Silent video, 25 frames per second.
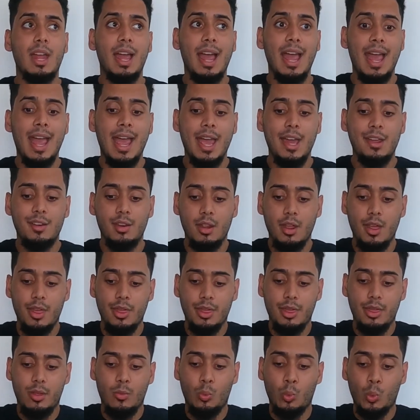
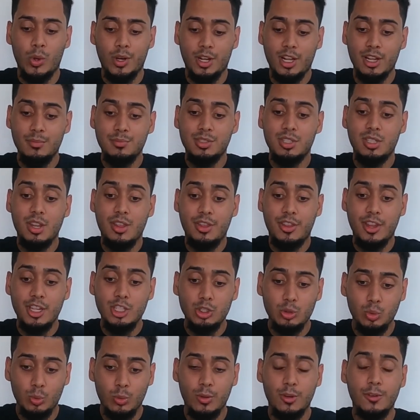And when it comes to
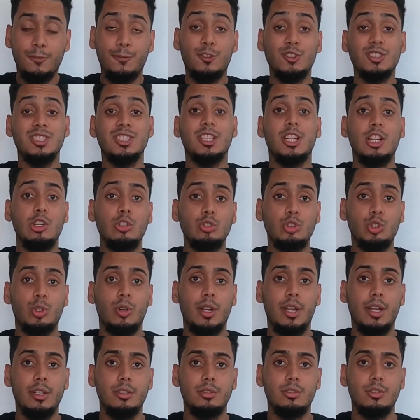this one, for skill
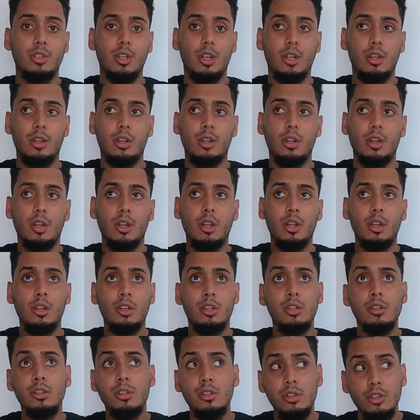trades,
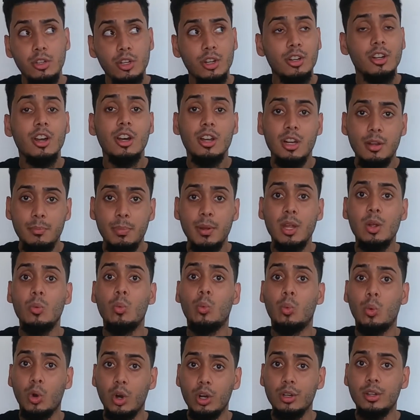you're gonna be
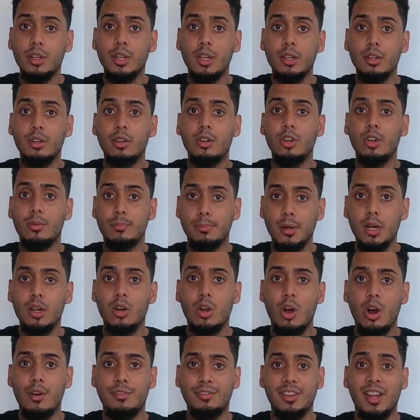working your butt
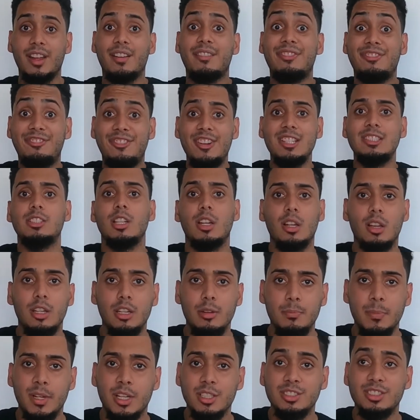off, like
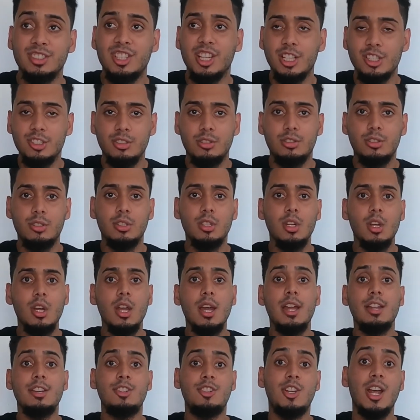physically, because there's
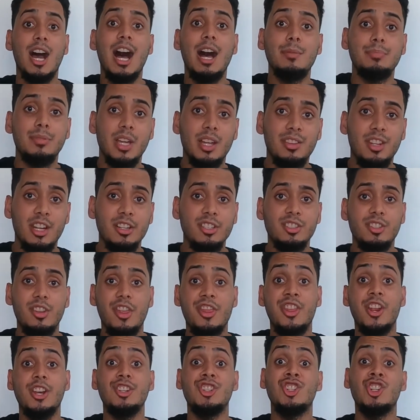jobs out there,
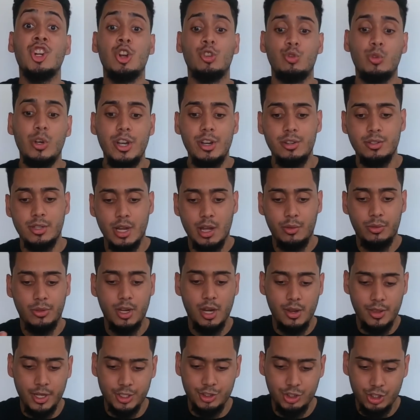there's careers out
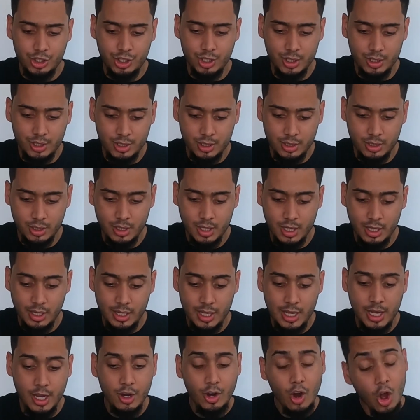there that you're just
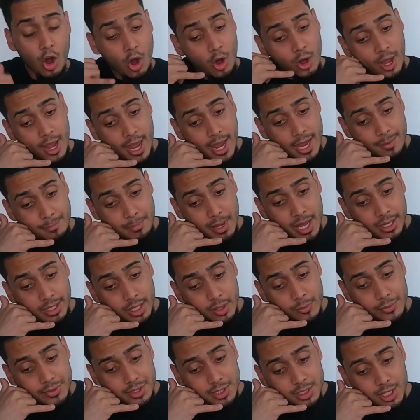here, oh hey
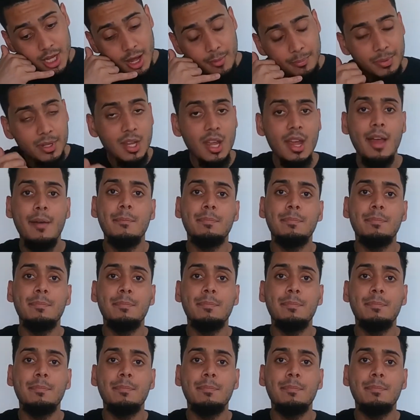Becky, what's up?